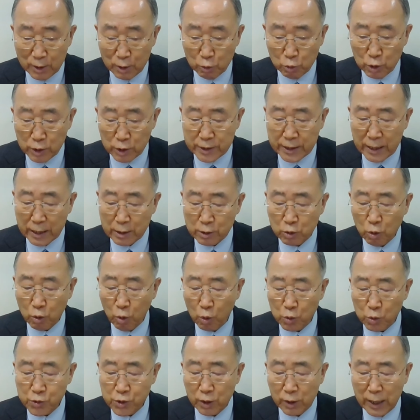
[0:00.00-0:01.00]
which has
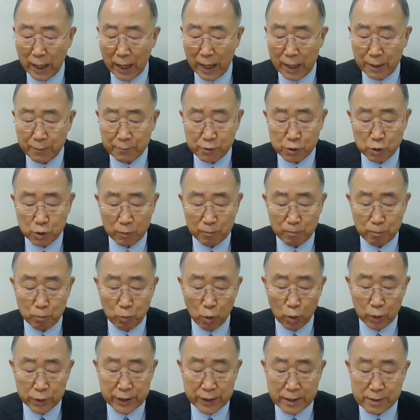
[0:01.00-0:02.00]
cost the lives of
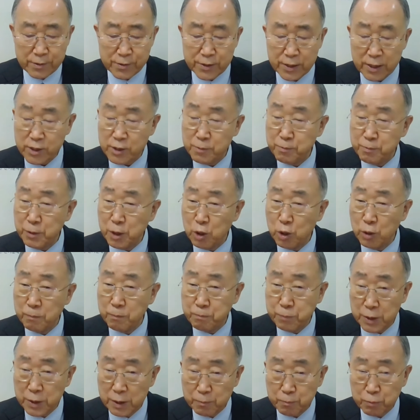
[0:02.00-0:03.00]
more than 6 million
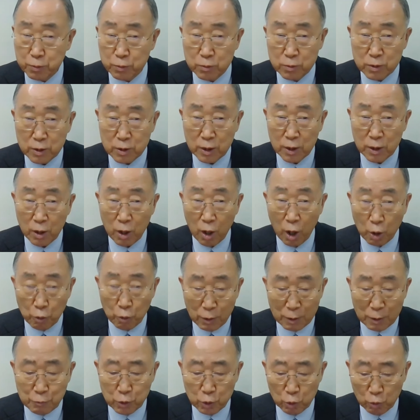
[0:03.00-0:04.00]
people
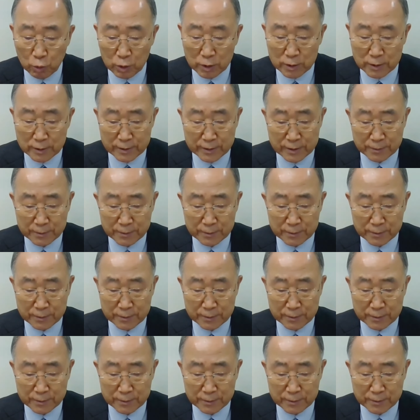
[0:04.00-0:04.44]
around the world.